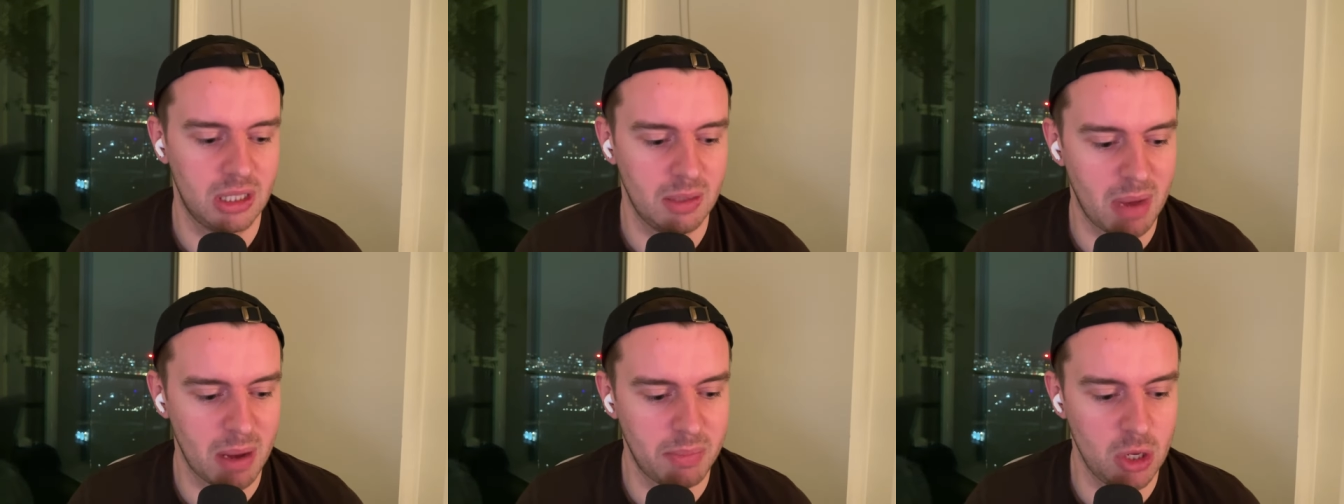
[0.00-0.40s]

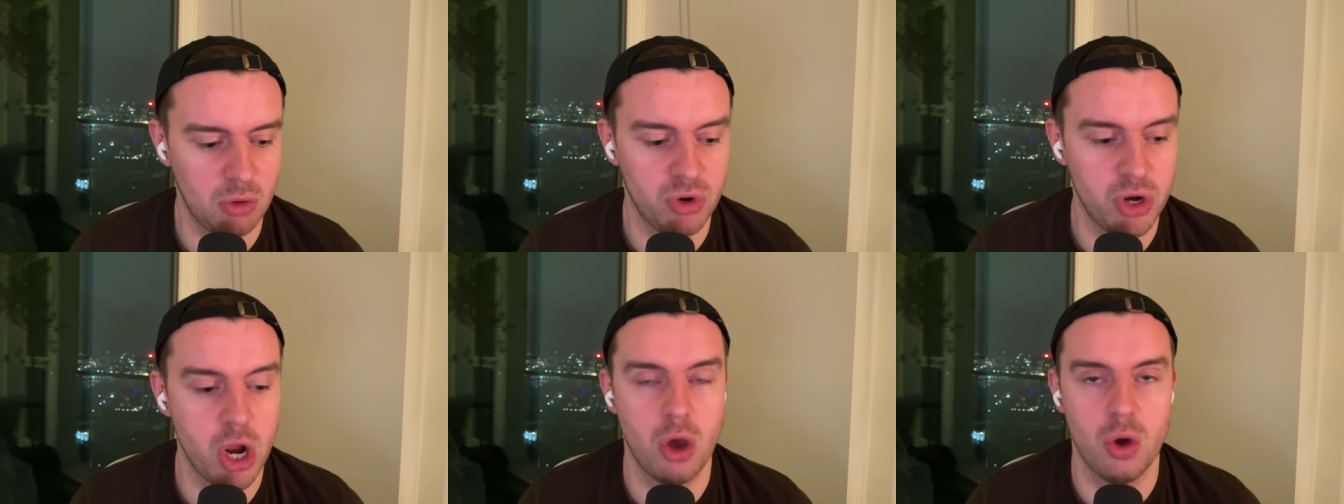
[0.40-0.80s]
It might be you
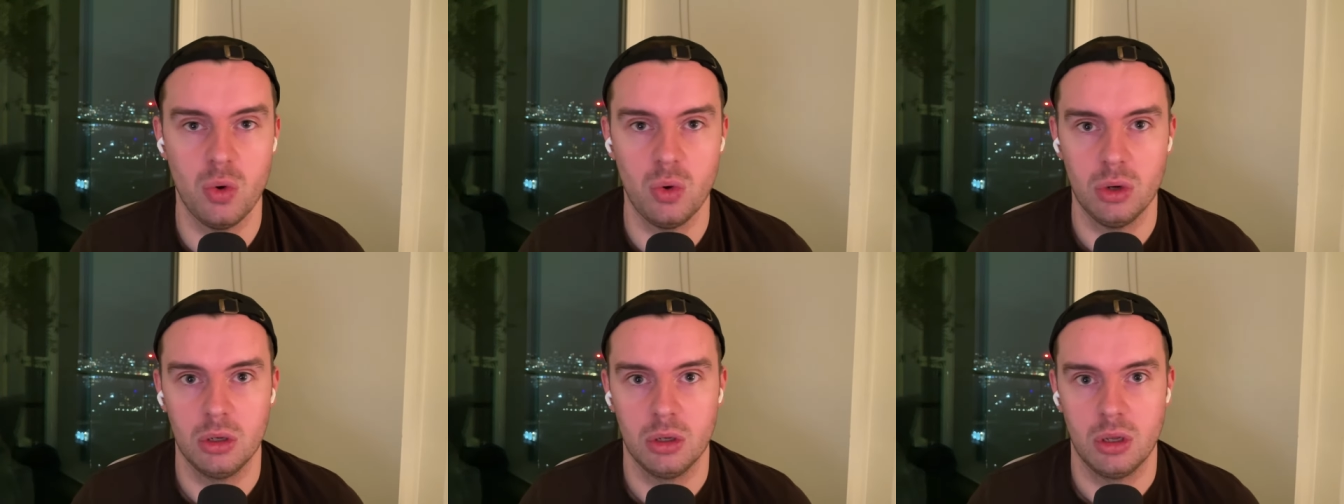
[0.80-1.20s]

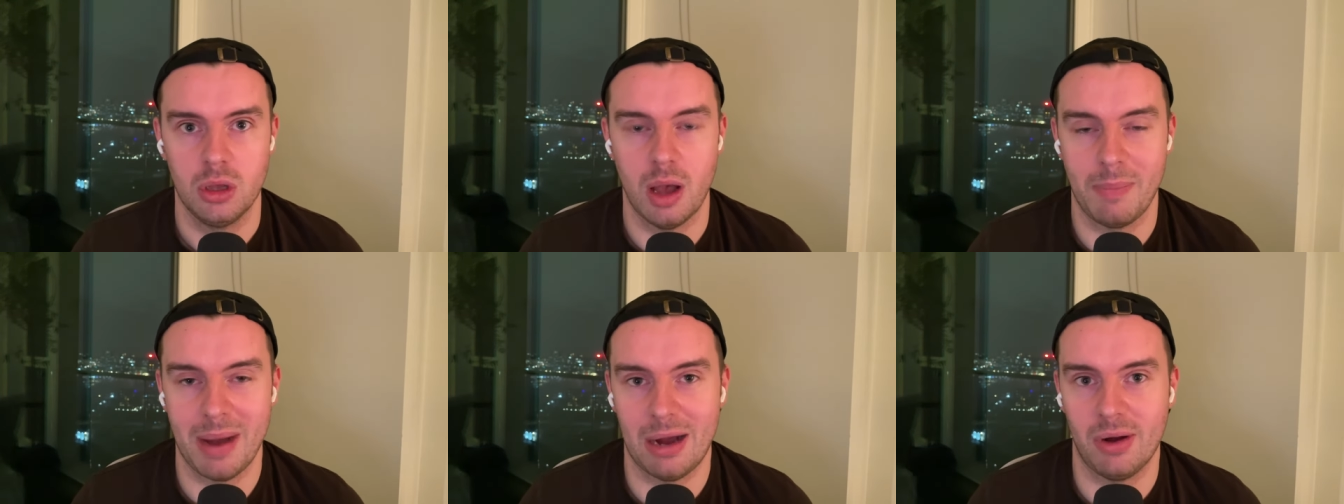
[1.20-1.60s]
know
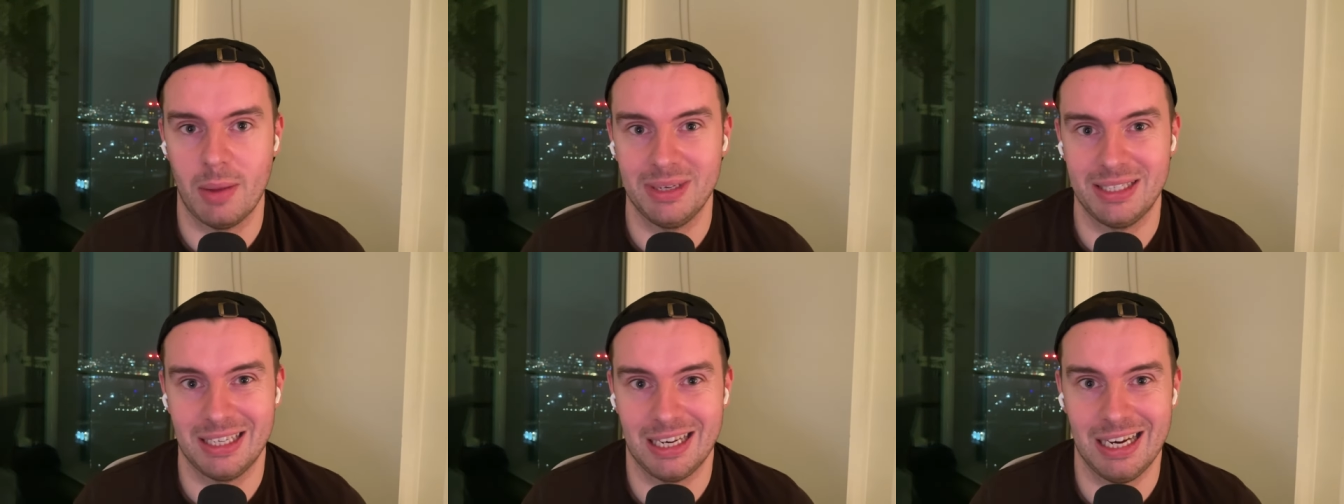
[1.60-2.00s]
about a
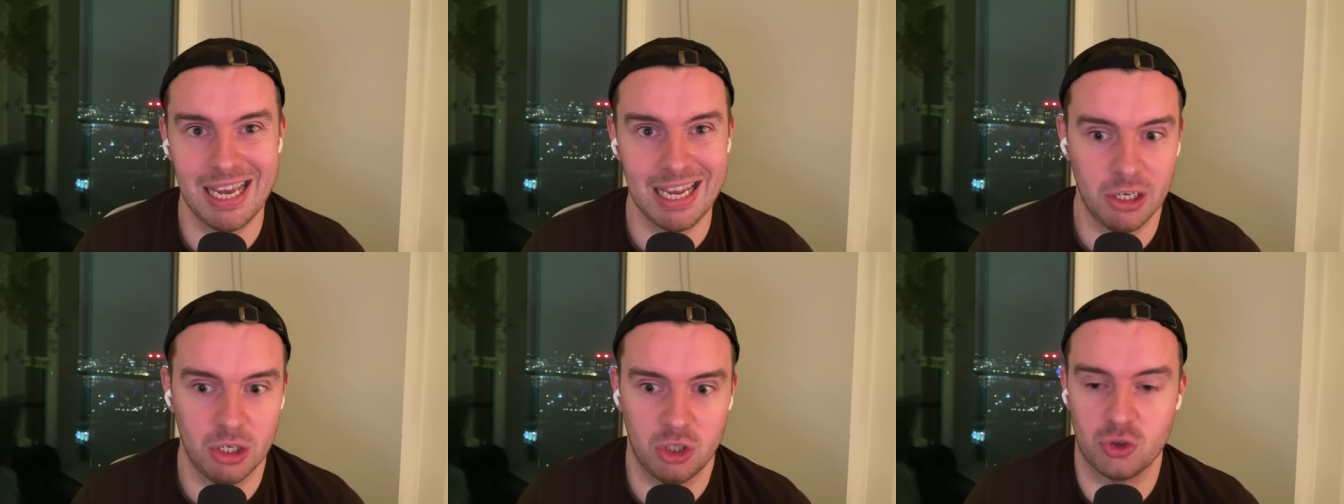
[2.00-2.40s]
particular
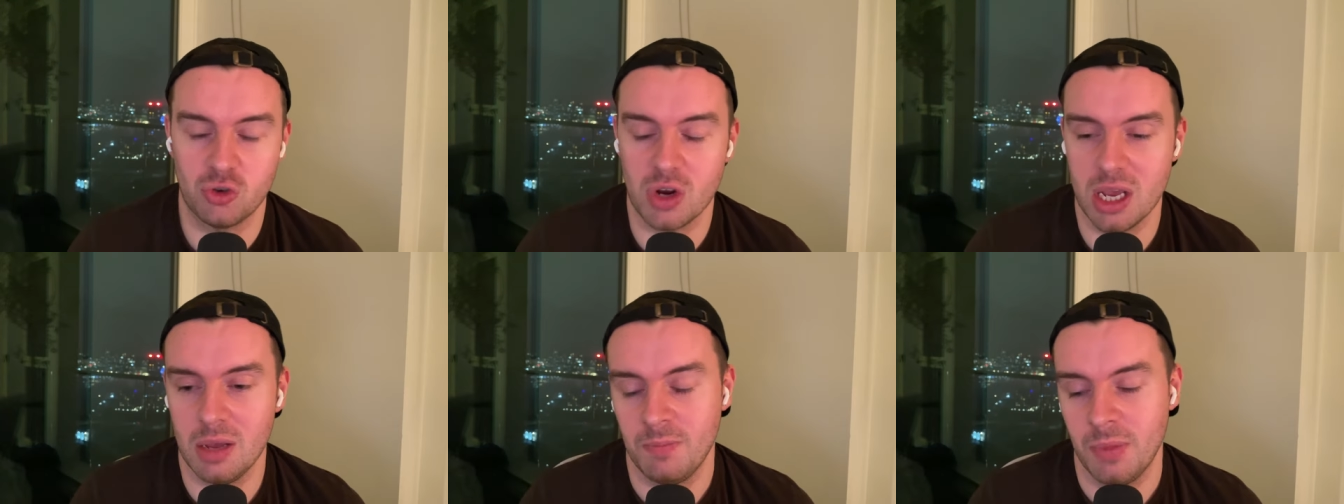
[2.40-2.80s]

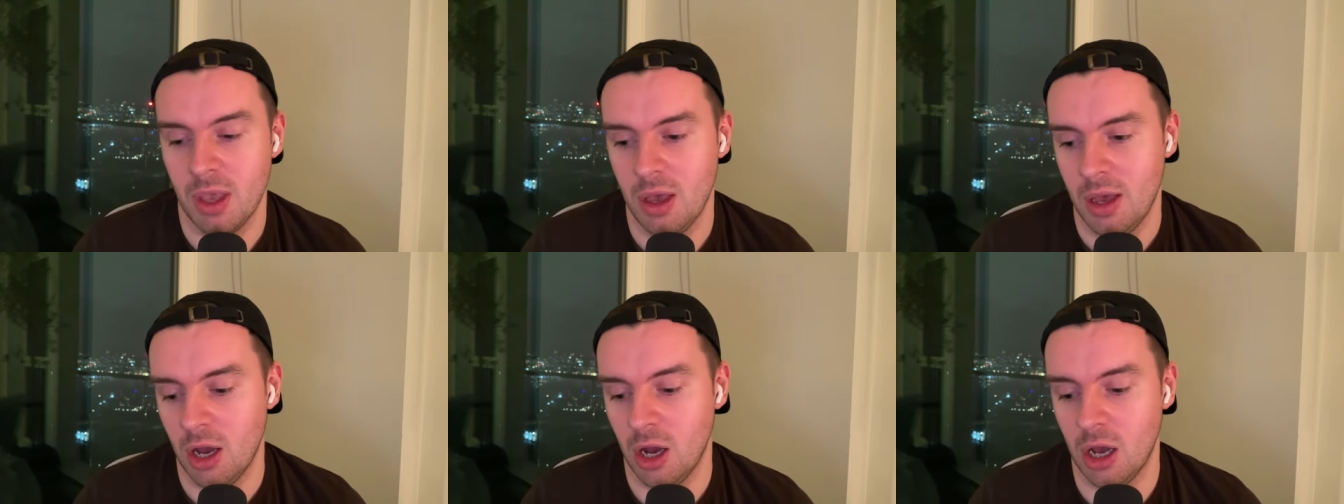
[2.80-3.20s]
industry
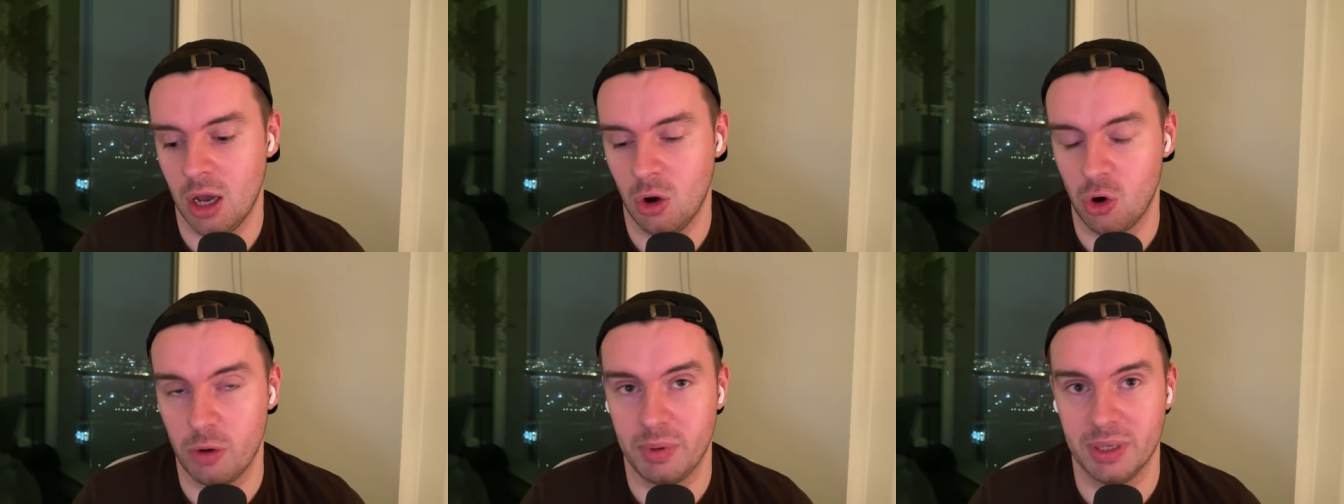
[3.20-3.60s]
uh,
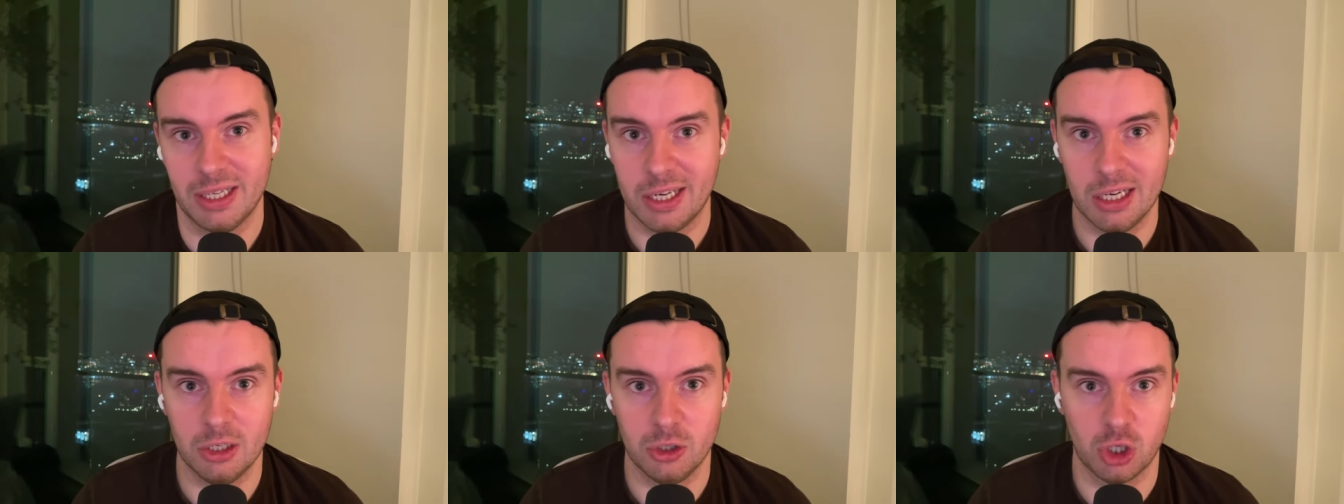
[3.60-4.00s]
or a
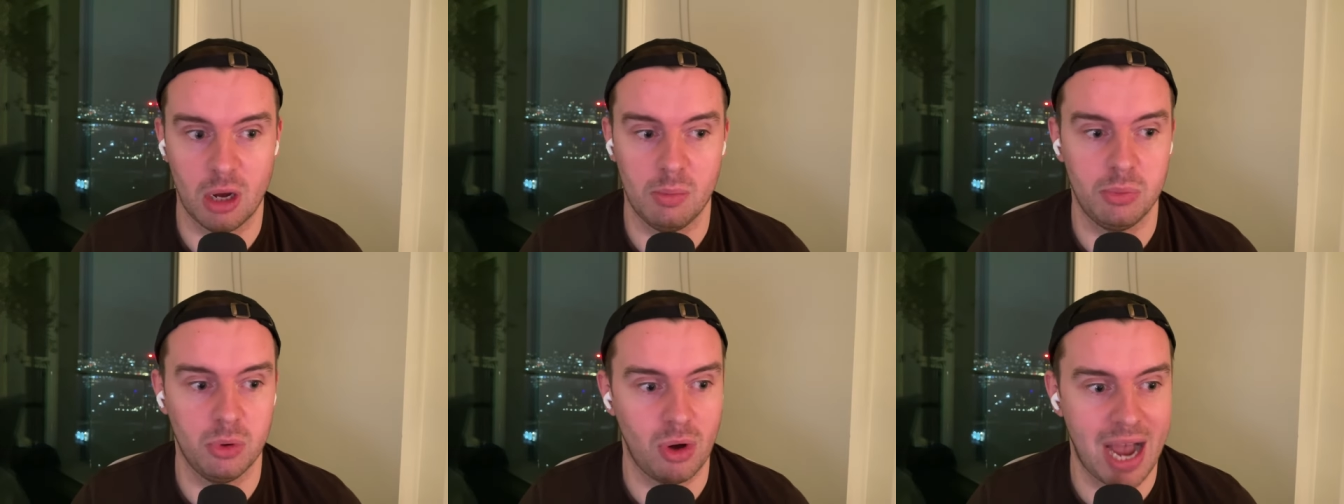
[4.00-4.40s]
particular
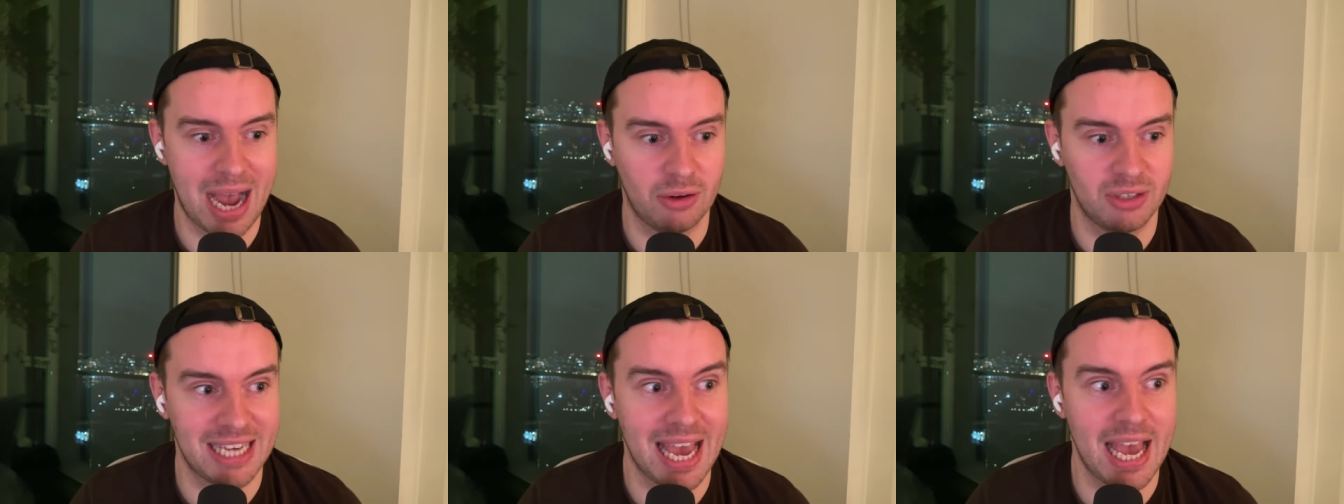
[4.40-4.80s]
job or
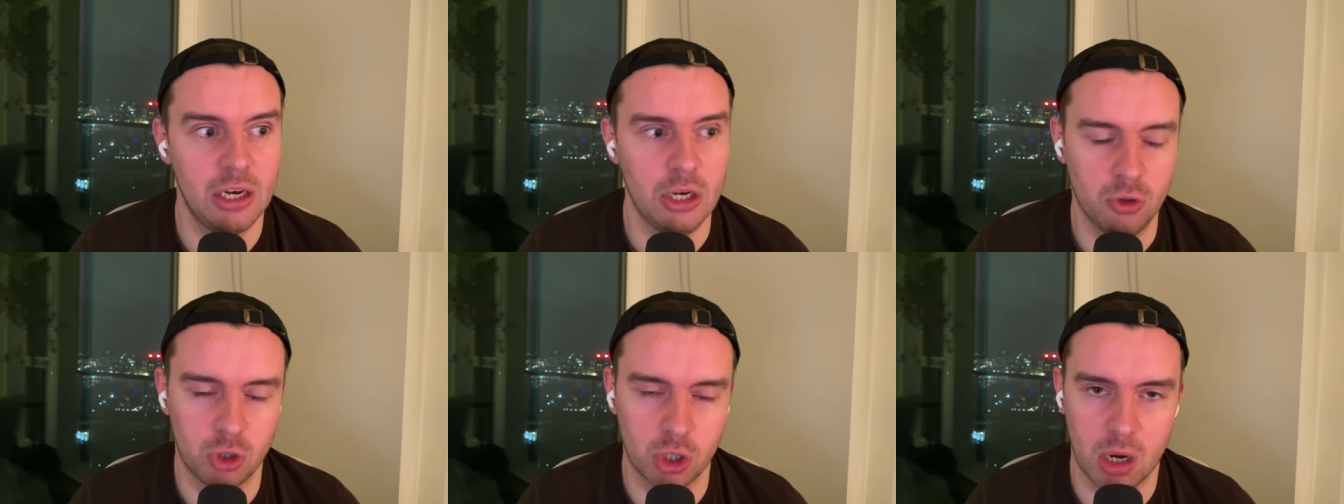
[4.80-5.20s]
how to get a
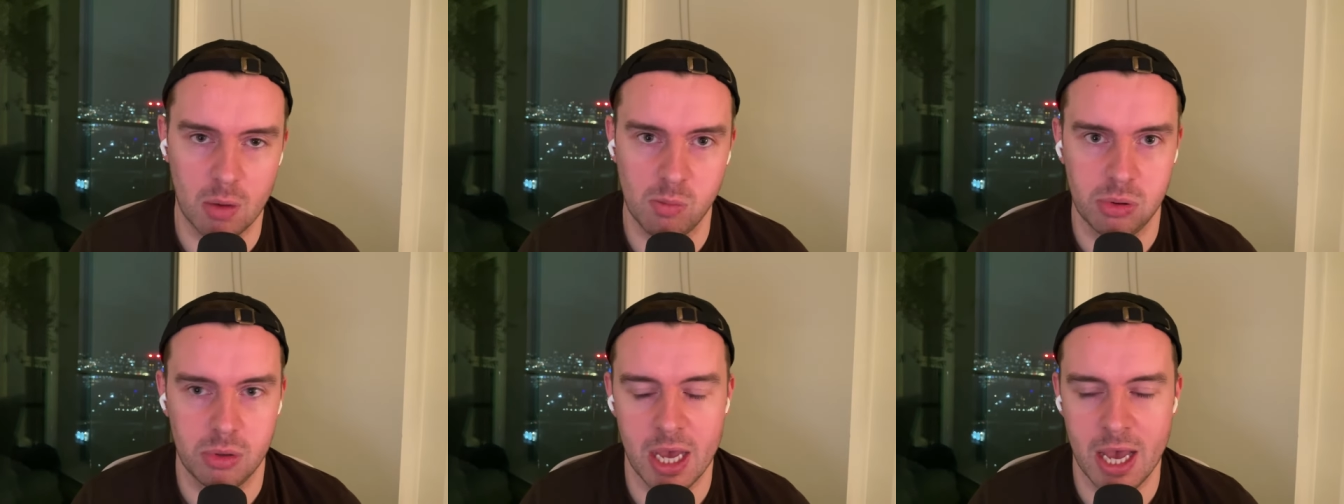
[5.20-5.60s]
new job,